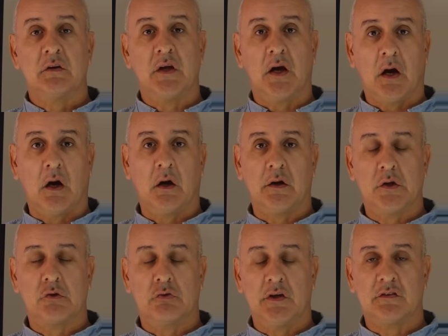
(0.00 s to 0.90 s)
there are
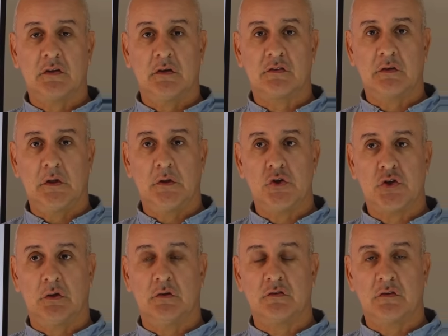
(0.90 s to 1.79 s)
increasing
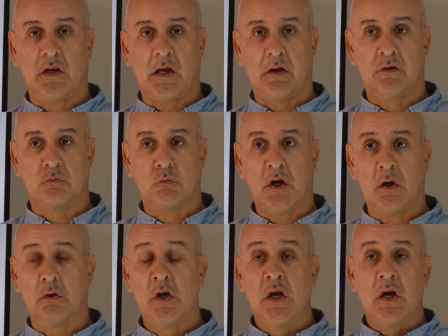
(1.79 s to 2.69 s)
solutions to that as well,